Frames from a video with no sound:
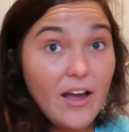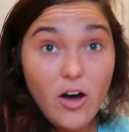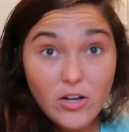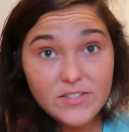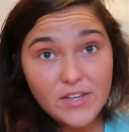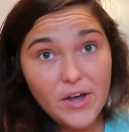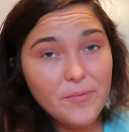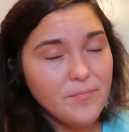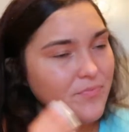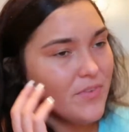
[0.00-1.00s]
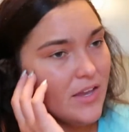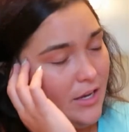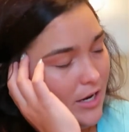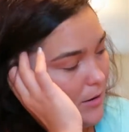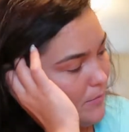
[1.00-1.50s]
I also
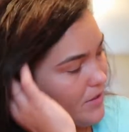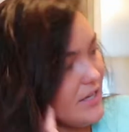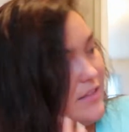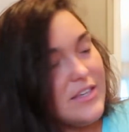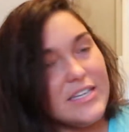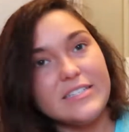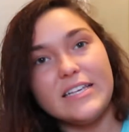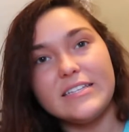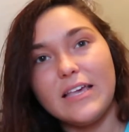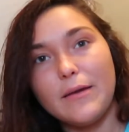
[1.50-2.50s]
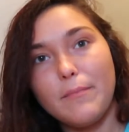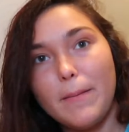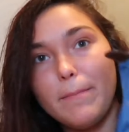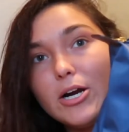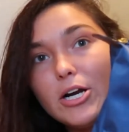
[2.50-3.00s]
am bringing this as like
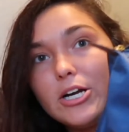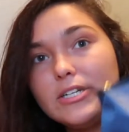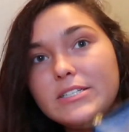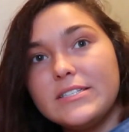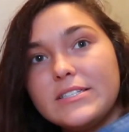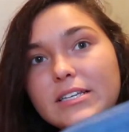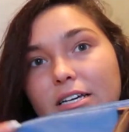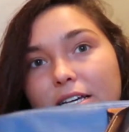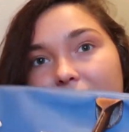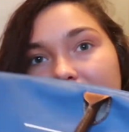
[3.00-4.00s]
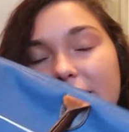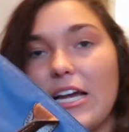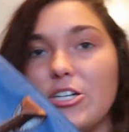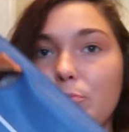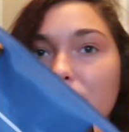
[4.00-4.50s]
my purse
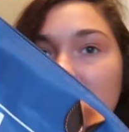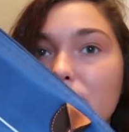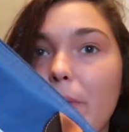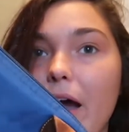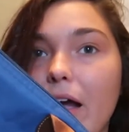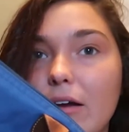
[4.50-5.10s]
slash beach bag.